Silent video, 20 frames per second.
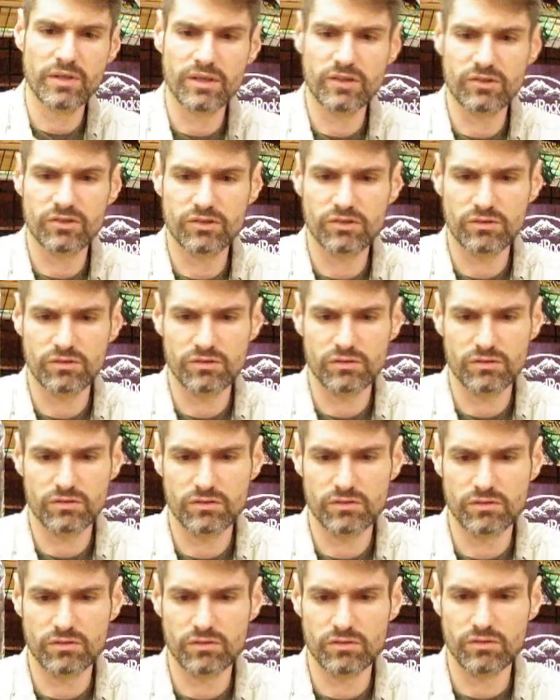mixed
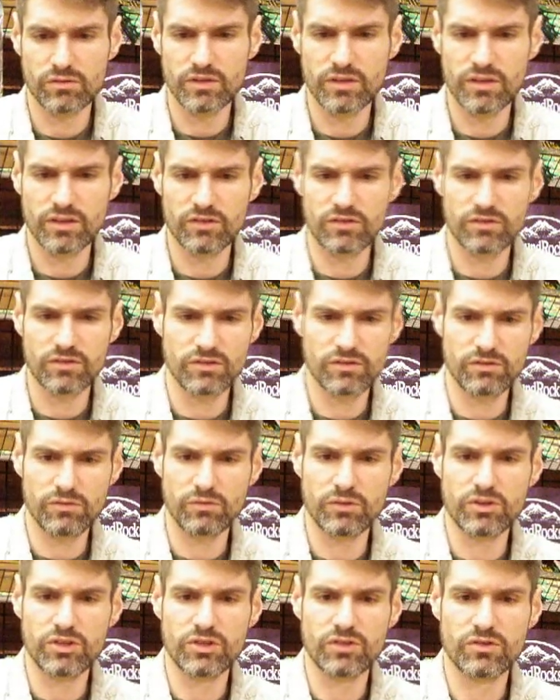this,
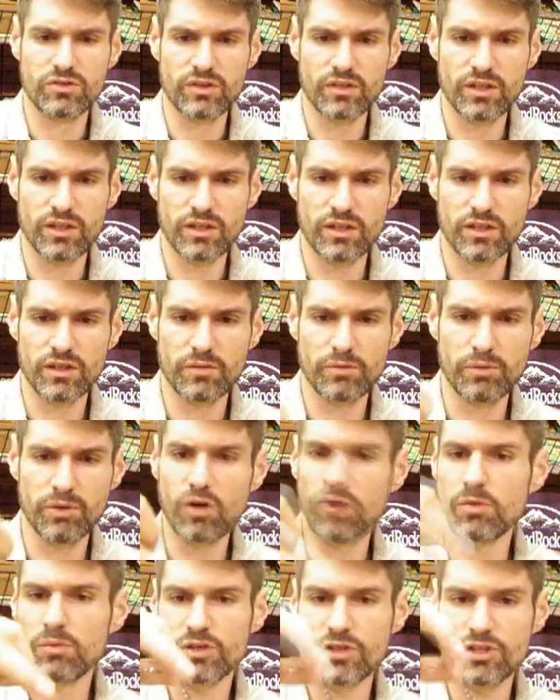which is a
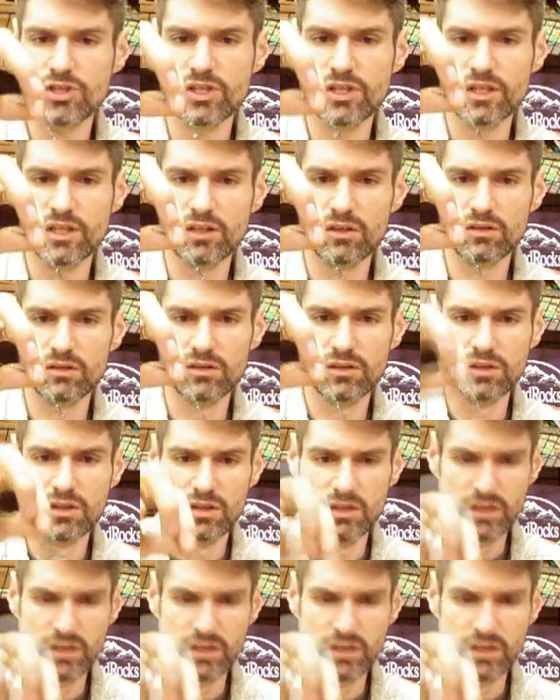Palmer chenille,